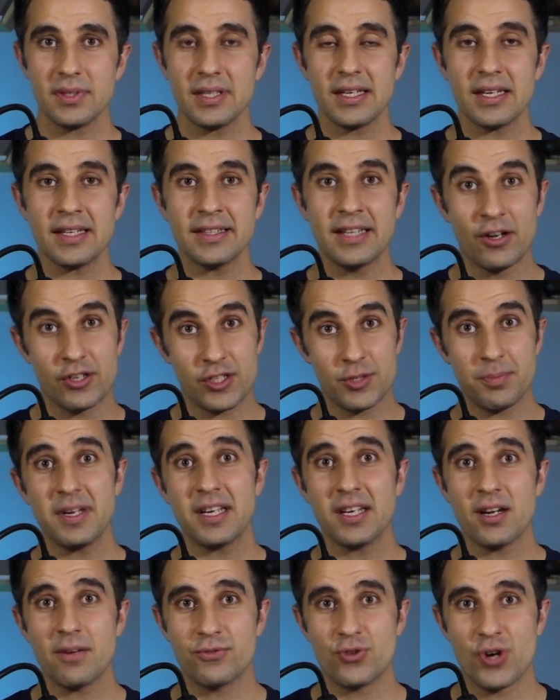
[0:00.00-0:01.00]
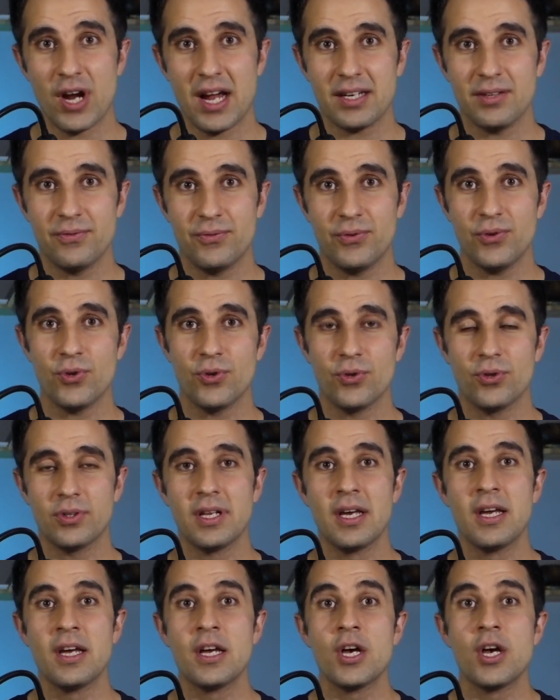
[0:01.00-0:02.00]
Now, speaking of tracking food,
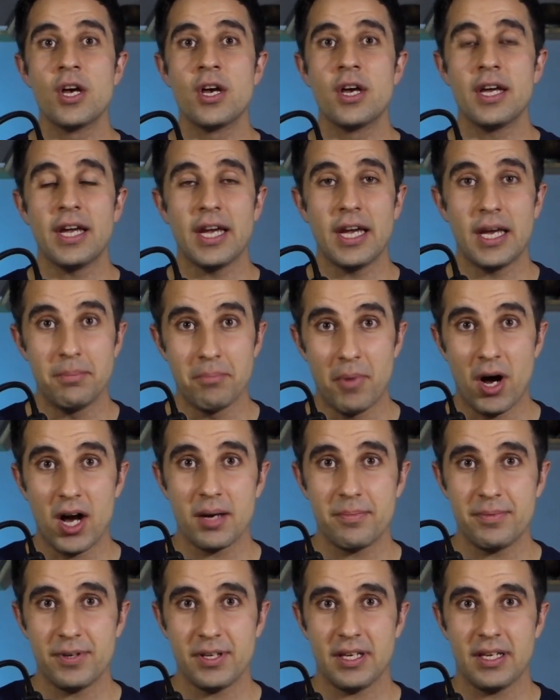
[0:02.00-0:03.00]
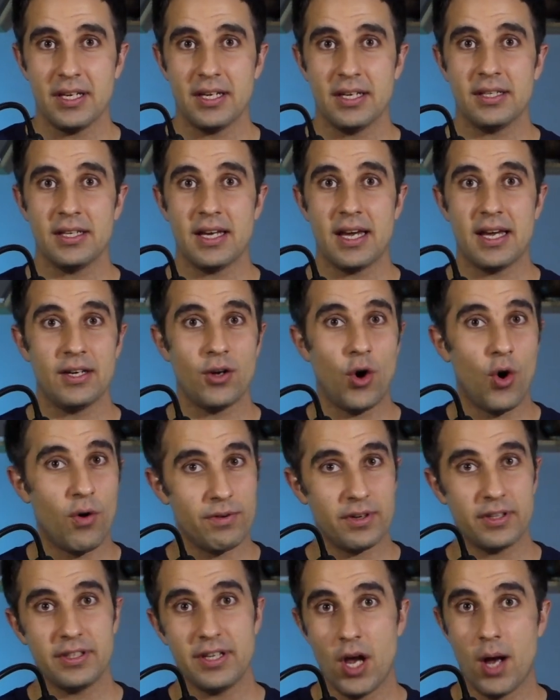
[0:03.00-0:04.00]
in my opinion, and over
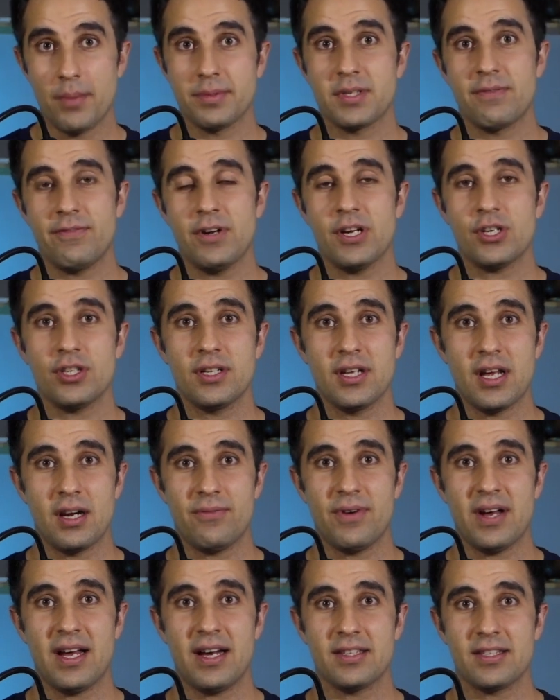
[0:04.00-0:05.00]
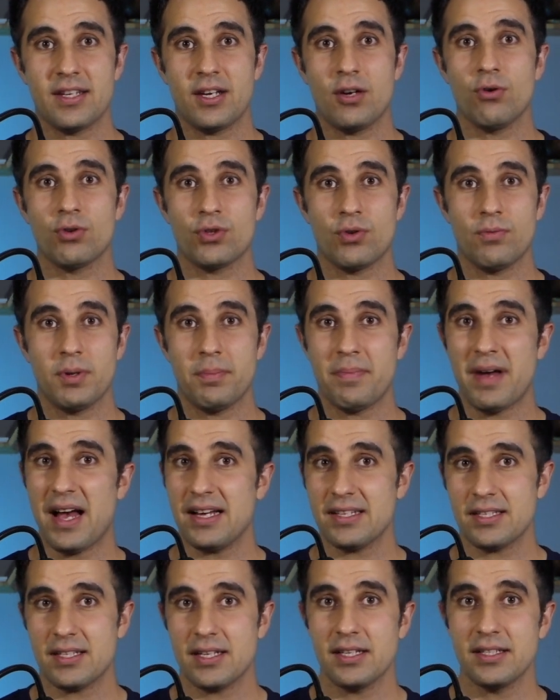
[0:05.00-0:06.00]
the observation that I've had as a coach over the
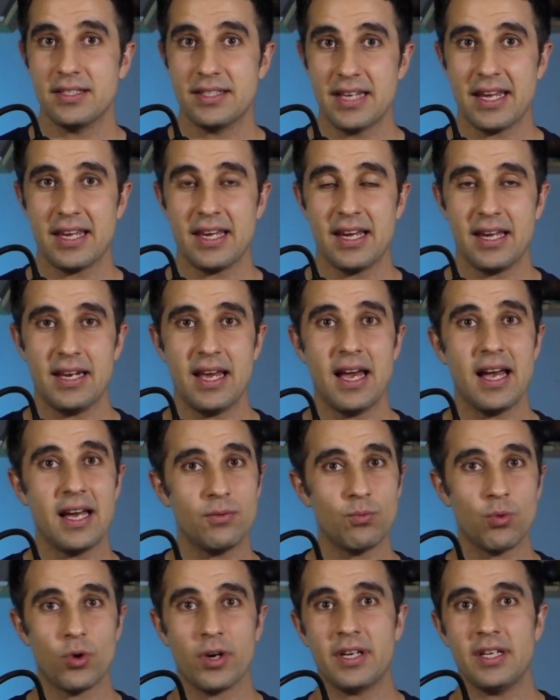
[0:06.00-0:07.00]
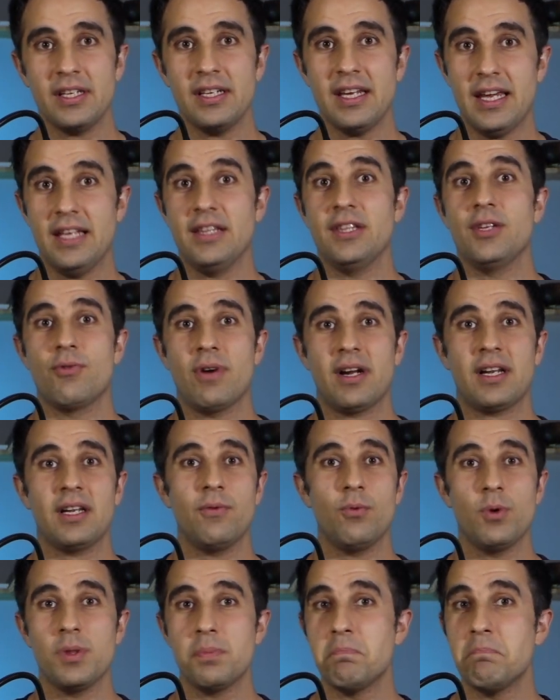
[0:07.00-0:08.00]
past decade and working indirectly
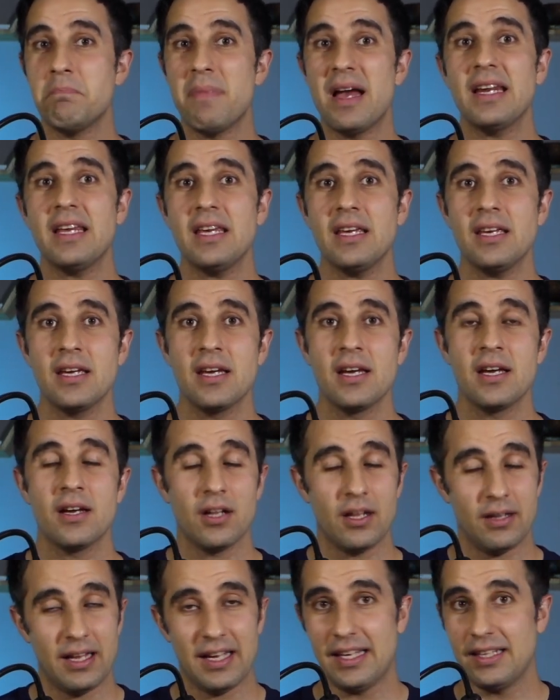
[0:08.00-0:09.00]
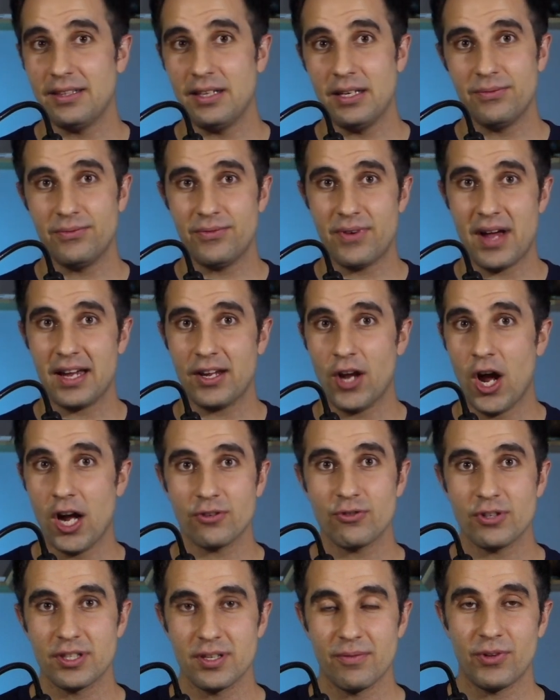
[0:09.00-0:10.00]
with many, in fact,
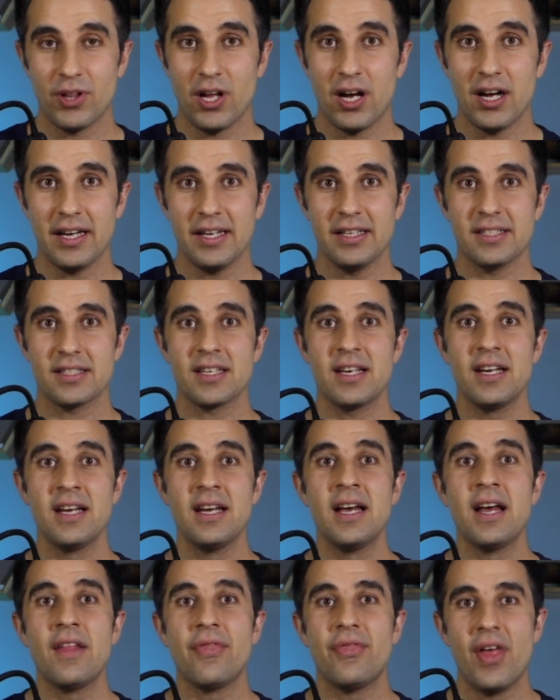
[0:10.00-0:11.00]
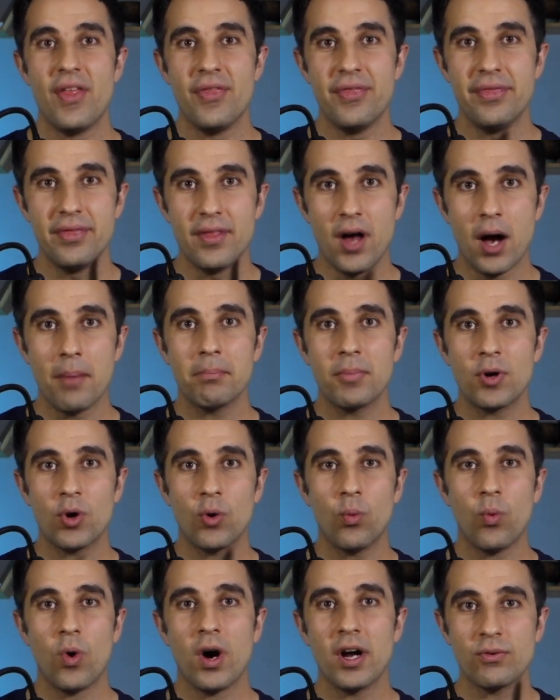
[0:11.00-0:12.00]
hundreds of clients, the number
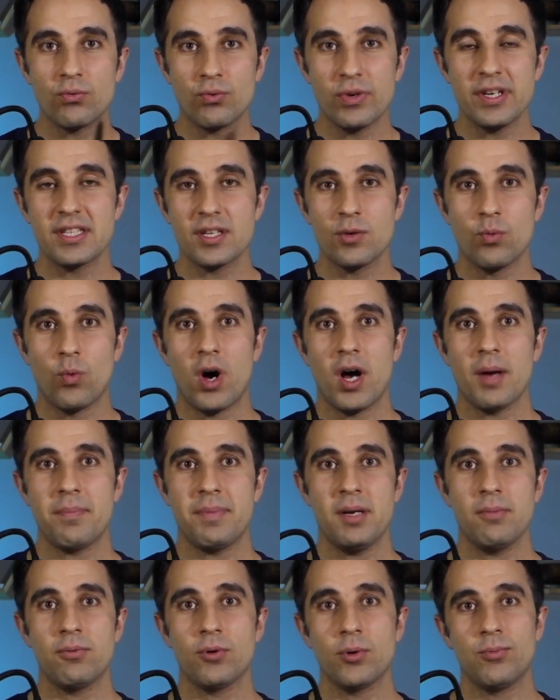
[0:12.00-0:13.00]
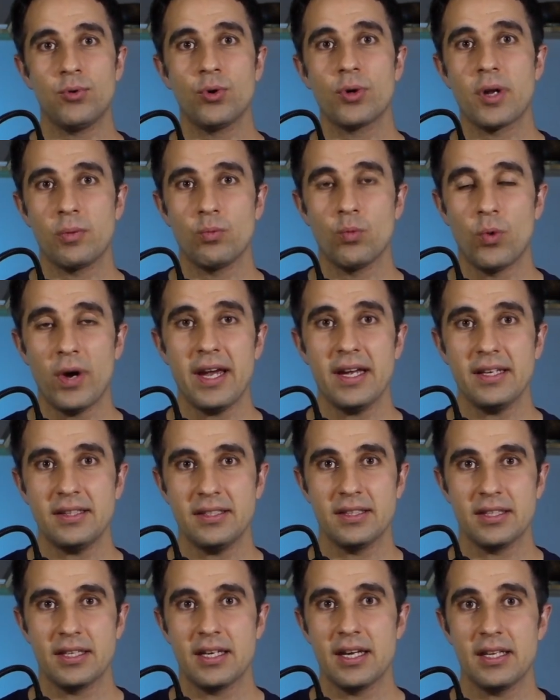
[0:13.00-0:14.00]
one reason why people put on weight
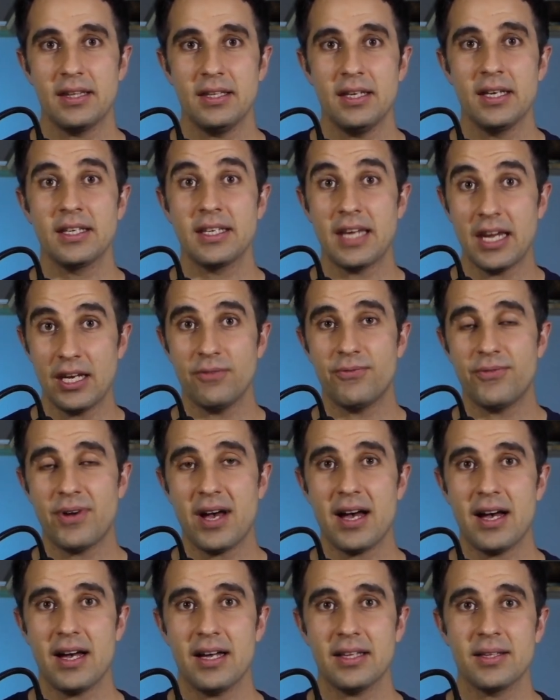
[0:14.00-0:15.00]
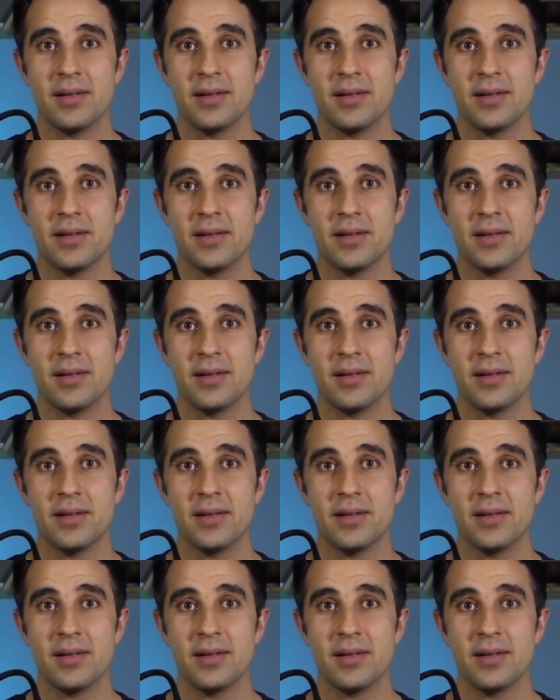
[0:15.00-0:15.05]
and gain fat